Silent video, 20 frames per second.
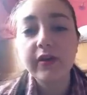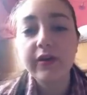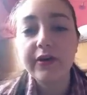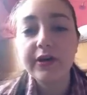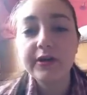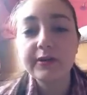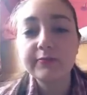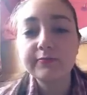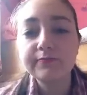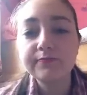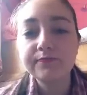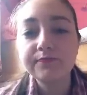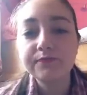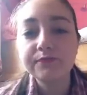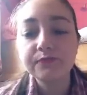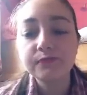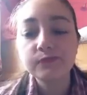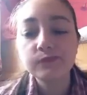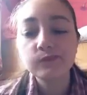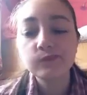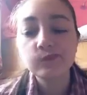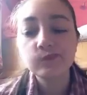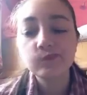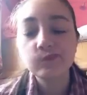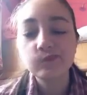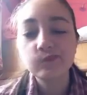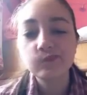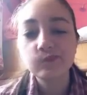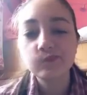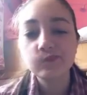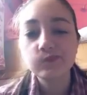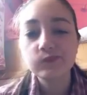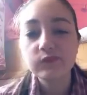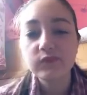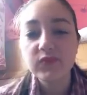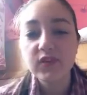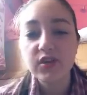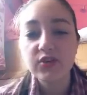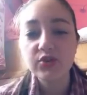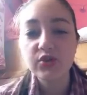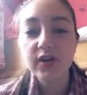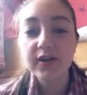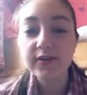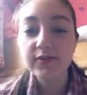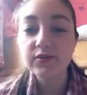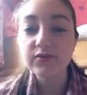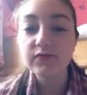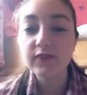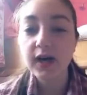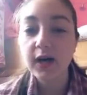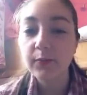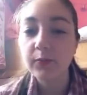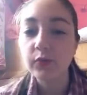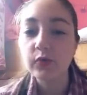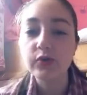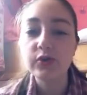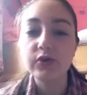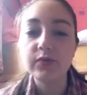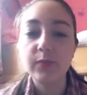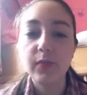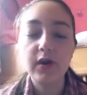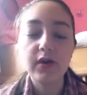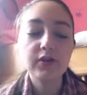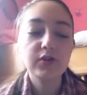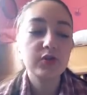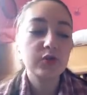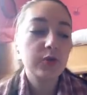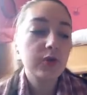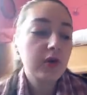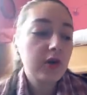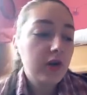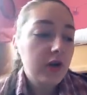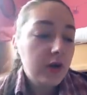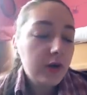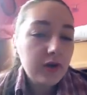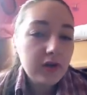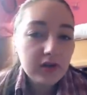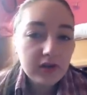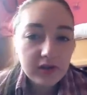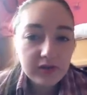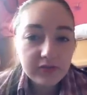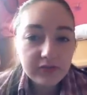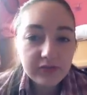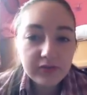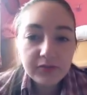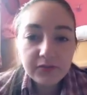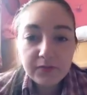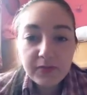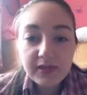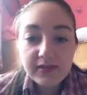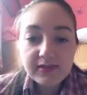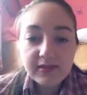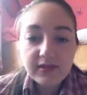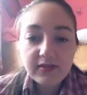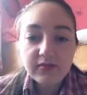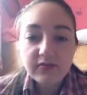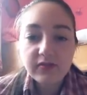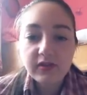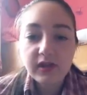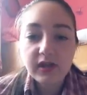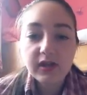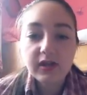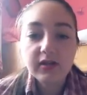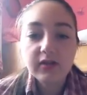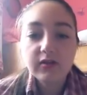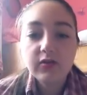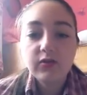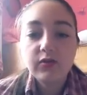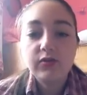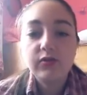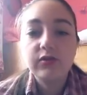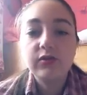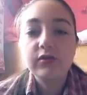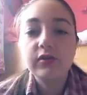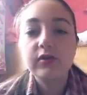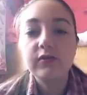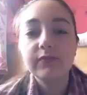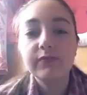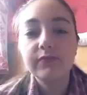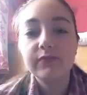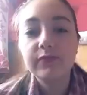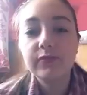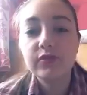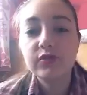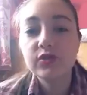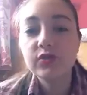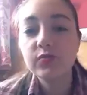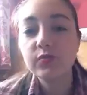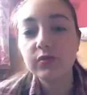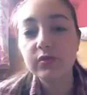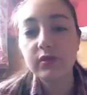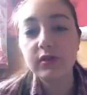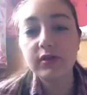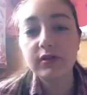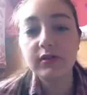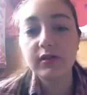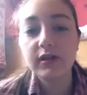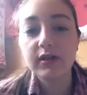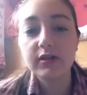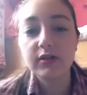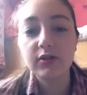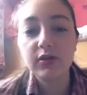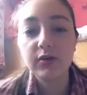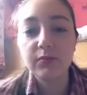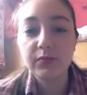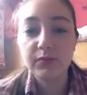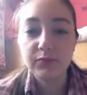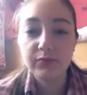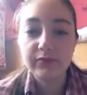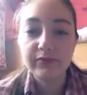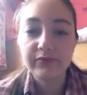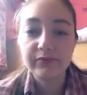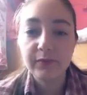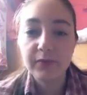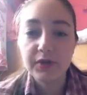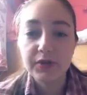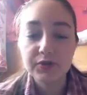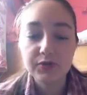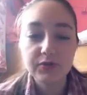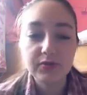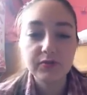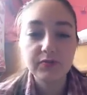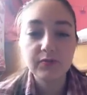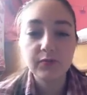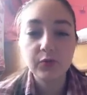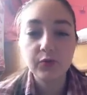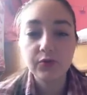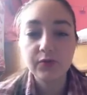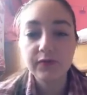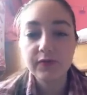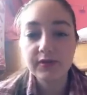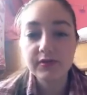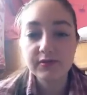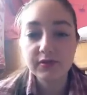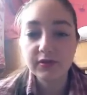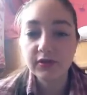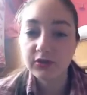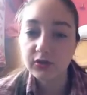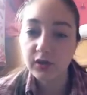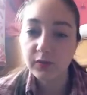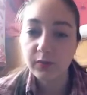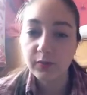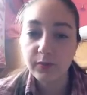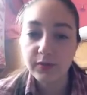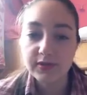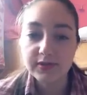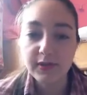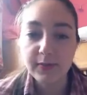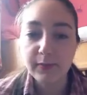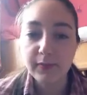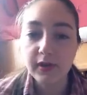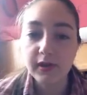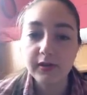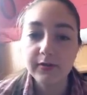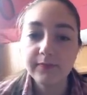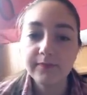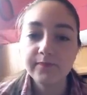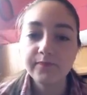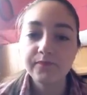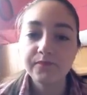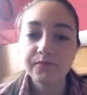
Um, try not to ramble too much if you miss anything or you just want to like know a bit more information, all of it's going to go up on my Tumblr.